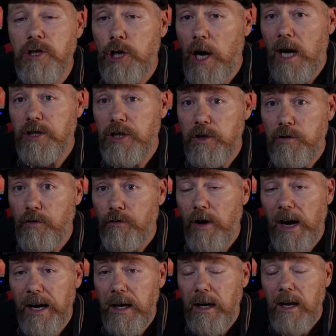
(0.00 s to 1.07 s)
charging
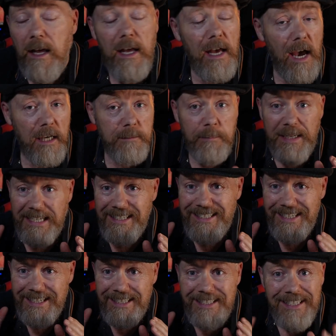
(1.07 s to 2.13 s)
trial has been a
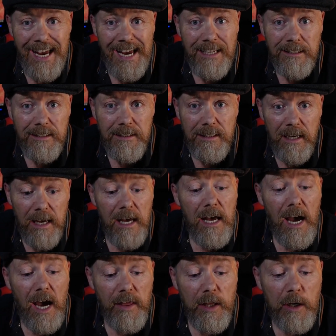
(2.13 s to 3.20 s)
success,
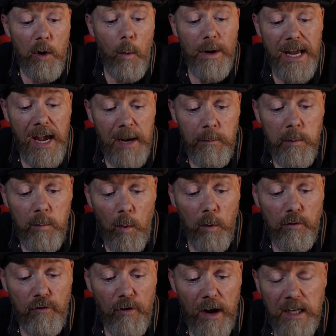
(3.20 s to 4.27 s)
and they're going ahead with more
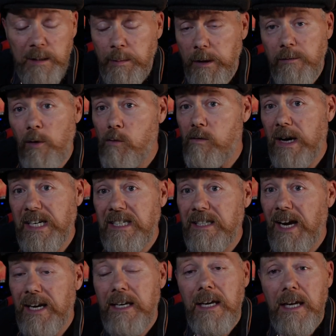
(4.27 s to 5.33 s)
trials, but they've already
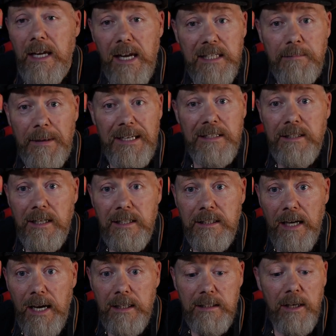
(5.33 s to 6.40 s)
said it's been a
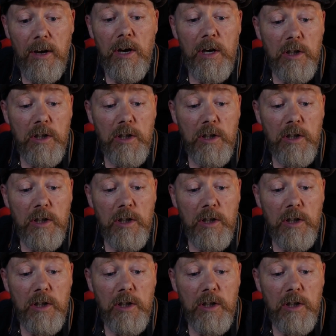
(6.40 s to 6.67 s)
success.